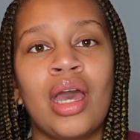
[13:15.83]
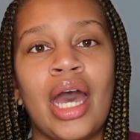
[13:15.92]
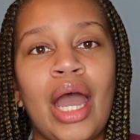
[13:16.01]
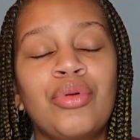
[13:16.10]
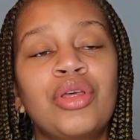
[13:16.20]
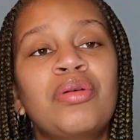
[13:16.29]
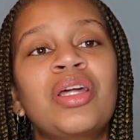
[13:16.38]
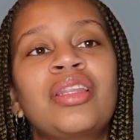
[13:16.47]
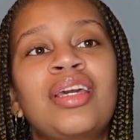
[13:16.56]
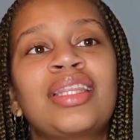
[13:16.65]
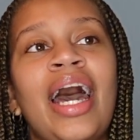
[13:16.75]
really, really
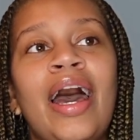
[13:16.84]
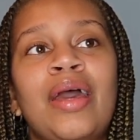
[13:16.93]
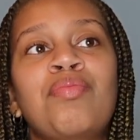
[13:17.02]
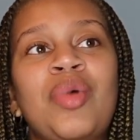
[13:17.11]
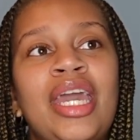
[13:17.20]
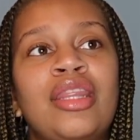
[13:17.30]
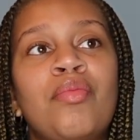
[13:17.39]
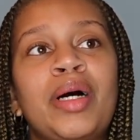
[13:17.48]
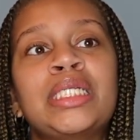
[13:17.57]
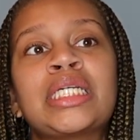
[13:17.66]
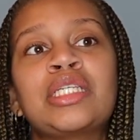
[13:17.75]
think that I made the
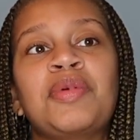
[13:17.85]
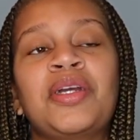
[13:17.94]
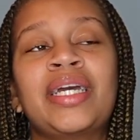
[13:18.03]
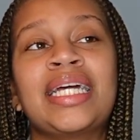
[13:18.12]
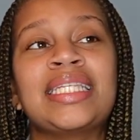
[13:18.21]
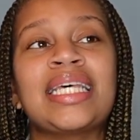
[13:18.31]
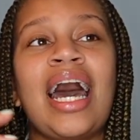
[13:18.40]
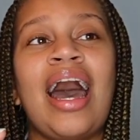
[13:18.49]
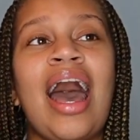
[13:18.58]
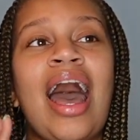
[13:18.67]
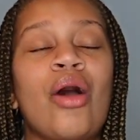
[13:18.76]
best experience
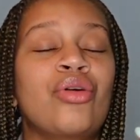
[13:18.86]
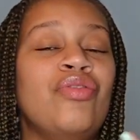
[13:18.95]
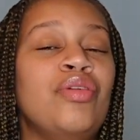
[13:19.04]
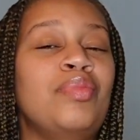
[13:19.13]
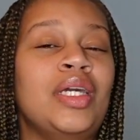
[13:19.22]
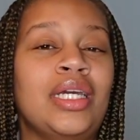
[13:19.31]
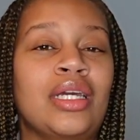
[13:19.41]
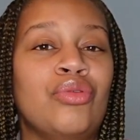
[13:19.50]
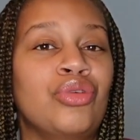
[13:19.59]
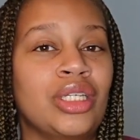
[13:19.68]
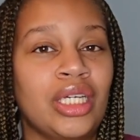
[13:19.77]
out of it being
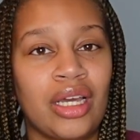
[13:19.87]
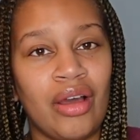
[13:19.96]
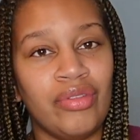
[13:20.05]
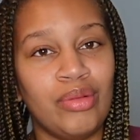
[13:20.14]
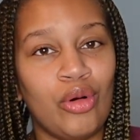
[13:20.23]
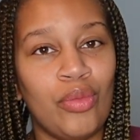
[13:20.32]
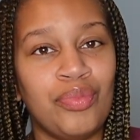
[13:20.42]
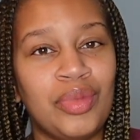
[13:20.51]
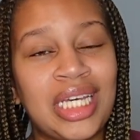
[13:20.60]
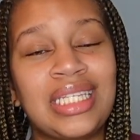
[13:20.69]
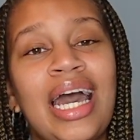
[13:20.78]
really uncomfortable
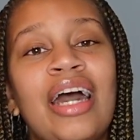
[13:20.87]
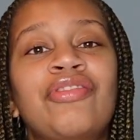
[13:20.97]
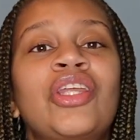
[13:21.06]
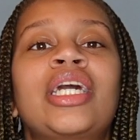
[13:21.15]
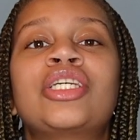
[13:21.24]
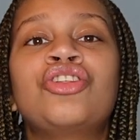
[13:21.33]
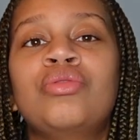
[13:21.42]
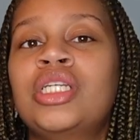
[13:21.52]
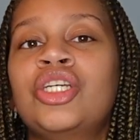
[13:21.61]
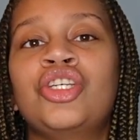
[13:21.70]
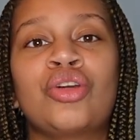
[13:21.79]
because I feel like student
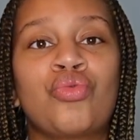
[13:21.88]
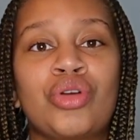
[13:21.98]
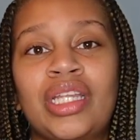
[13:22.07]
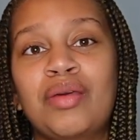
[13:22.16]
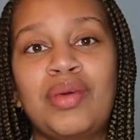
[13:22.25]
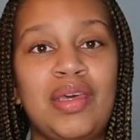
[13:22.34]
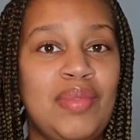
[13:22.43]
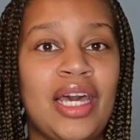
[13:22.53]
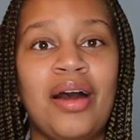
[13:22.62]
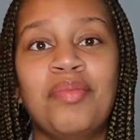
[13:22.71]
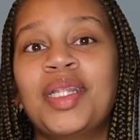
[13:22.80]
teaching really beat
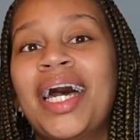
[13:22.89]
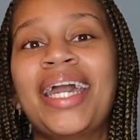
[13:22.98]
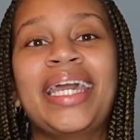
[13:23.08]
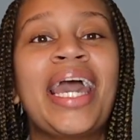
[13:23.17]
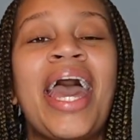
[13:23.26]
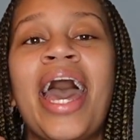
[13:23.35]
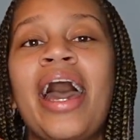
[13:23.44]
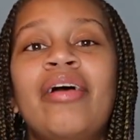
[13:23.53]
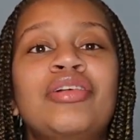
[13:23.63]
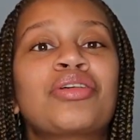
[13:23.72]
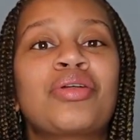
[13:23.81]
me up. Like
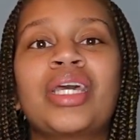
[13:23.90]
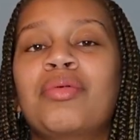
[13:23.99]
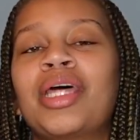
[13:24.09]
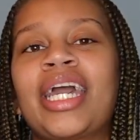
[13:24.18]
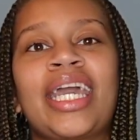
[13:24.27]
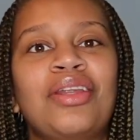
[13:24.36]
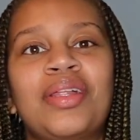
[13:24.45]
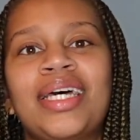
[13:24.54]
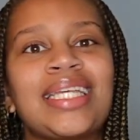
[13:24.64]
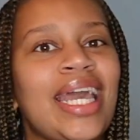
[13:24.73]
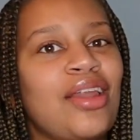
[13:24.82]
every single thing I'd be like, I can't do
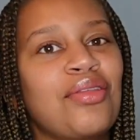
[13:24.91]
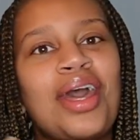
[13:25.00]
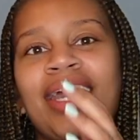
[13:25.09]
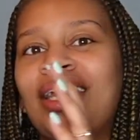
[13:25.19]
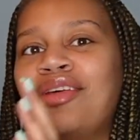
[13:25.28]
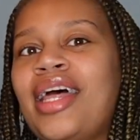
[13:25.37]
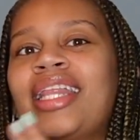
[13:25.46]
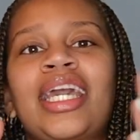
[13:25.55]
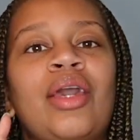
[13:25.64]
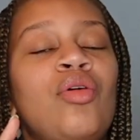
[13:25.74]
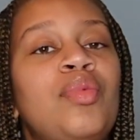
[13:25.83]
this, I can't do that, I can't do that.
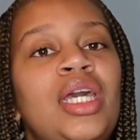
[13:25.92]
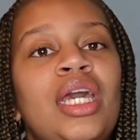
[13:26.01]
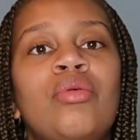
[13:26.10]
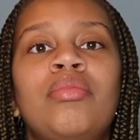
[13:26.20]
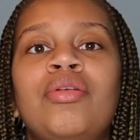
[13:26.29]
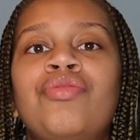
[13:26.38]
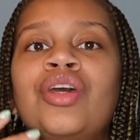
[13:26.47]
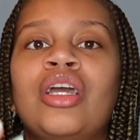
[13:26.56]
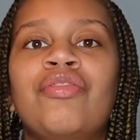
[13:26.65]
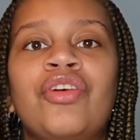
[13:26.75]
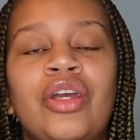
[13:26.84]
Like it would be
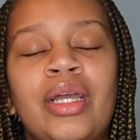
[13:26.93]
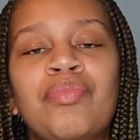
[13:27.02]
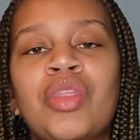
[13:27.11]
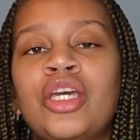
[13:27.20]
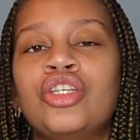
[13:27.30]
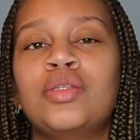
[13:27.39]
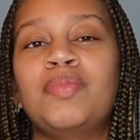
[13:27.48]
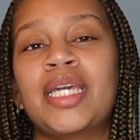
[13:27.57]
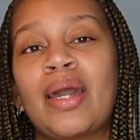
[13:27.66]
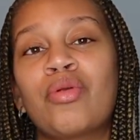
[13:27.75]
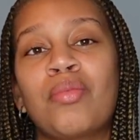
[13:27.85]
very, very just
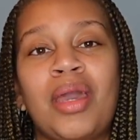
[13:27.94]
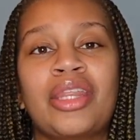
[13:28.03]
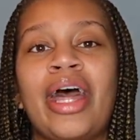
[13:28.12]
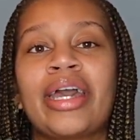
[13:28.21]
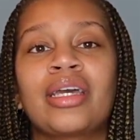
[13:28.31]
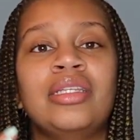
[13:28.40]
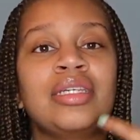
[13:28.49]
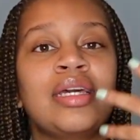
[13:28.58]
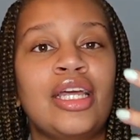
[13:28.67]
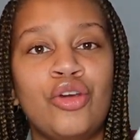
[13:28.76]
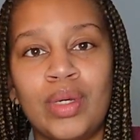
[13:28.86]
being able to make that
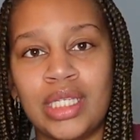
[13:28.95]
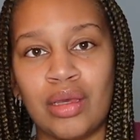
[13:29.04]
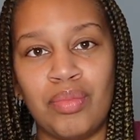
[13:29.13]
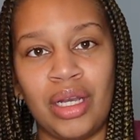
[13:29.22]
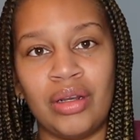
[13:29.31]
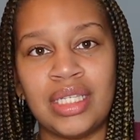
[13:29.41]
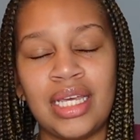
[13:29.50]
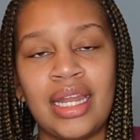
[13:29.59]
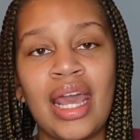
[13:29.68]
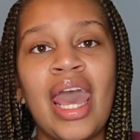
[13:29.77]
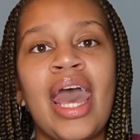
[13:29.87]
continuous
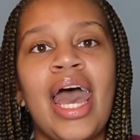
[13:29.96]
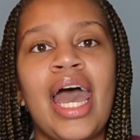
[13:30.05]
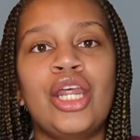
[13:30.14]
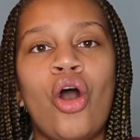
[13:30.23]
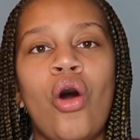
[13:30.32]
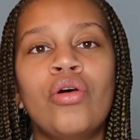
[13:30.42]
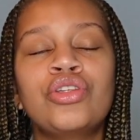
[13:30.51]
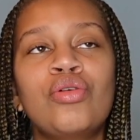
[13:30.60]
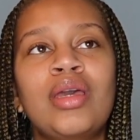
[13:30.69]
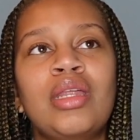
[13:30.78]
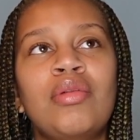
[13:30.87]
comparison. And it
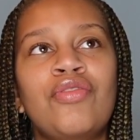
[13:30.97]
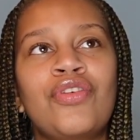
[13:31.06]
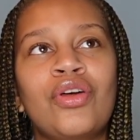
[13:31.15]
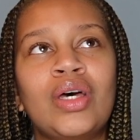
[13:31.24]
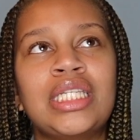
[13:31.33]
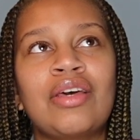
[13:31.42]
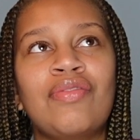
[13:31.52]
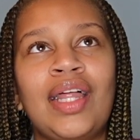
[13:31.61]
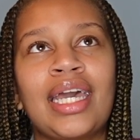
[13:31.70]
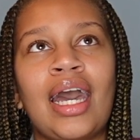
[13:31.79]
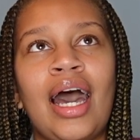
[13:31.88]
also made me feel as if
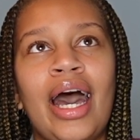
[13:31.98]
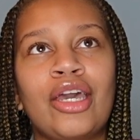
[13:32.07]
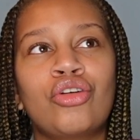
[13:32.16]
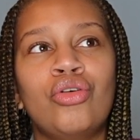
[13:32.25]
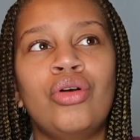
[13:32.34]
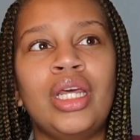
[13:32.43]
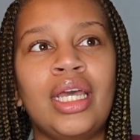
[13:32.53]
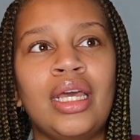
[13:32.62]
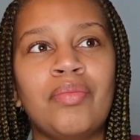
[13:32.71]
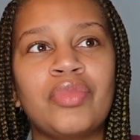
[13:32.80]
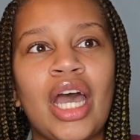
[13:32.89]
like I
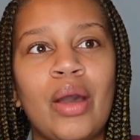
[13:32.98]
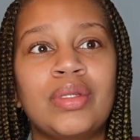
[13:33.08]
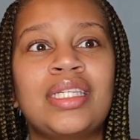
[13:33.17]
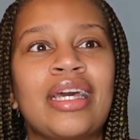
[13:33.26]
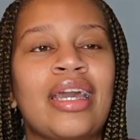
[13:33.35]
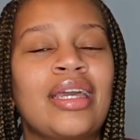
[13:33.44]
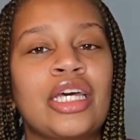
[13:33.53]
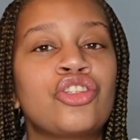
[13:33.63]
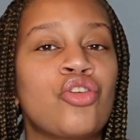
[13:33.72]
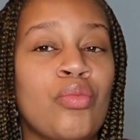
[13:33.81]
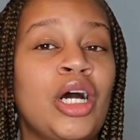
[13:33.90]
would second guess
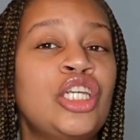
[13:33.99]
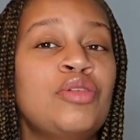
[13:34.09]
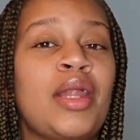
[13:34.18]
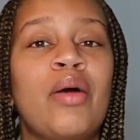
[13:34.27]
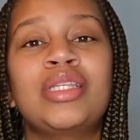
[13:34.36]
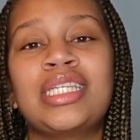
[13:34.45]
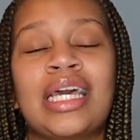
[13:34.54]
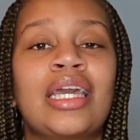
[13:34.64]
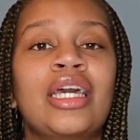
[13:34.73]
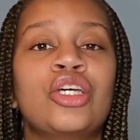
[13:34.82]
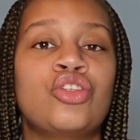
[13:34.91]
so much, but I would
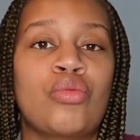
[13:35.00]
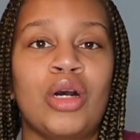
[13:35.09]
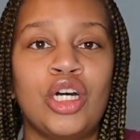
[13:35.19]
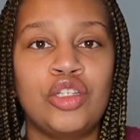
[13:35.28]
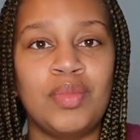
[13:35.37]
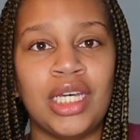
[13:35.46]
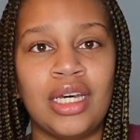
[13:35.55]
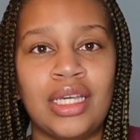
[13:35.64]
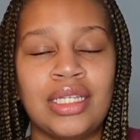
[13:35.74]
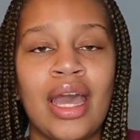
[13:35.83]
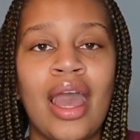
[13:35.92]
second guess so much
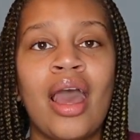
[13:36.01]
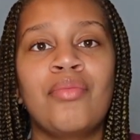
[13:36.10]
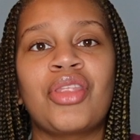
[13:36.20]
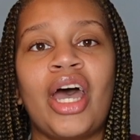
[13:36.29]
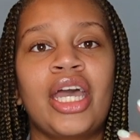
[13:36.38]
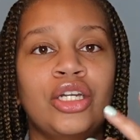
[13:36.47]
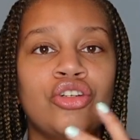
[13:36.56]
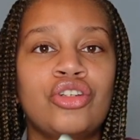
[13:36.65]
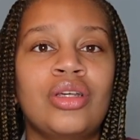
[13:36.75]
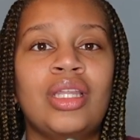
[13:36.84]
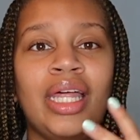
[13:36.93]
because I
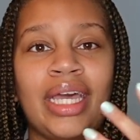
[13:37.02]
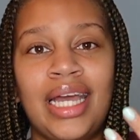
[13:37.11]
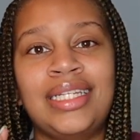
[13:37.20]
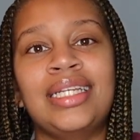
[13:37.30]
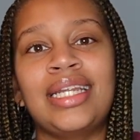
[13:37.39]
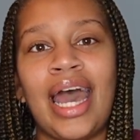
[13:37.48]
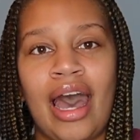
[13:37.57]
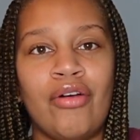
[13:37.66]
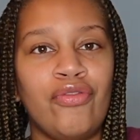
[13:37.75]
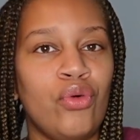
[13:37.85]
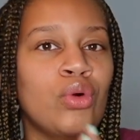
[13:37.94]
understood that like I didn't
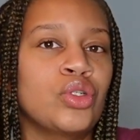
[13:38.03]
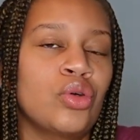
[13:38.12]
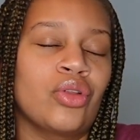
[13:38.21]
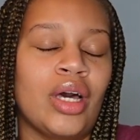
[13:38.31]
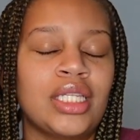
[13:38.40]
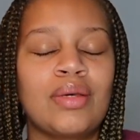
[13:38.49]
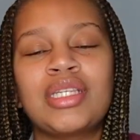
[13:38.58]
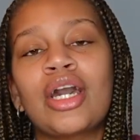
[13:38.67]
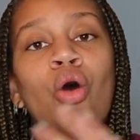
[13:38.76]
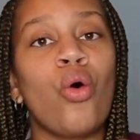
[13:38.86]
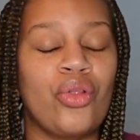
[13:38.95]
have full control of the class. It was
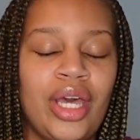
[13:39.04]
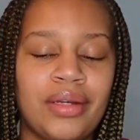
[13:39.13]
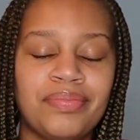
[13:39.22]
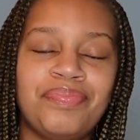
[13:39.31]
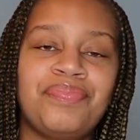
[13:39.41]
like a whole thing.